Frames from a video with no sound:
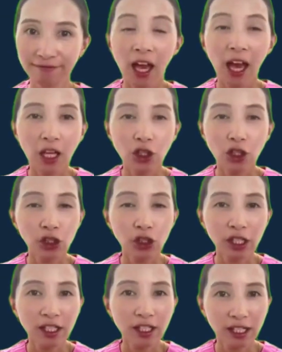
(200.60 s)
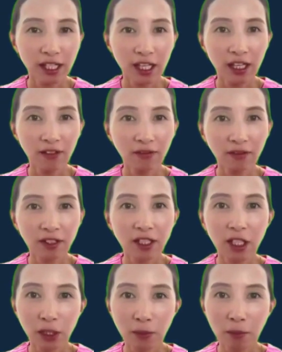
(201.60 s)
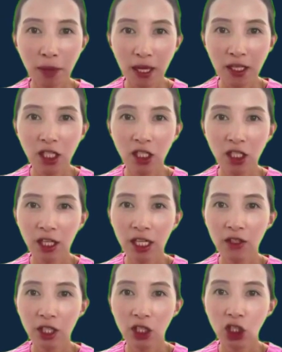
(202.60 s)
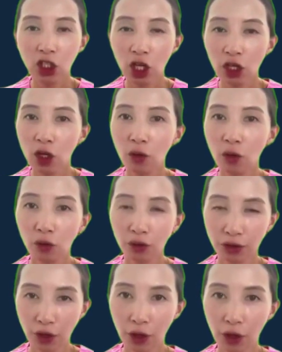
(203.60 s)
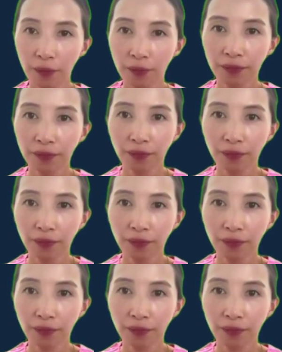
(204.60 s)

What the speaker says: As you can see, dementia is a general term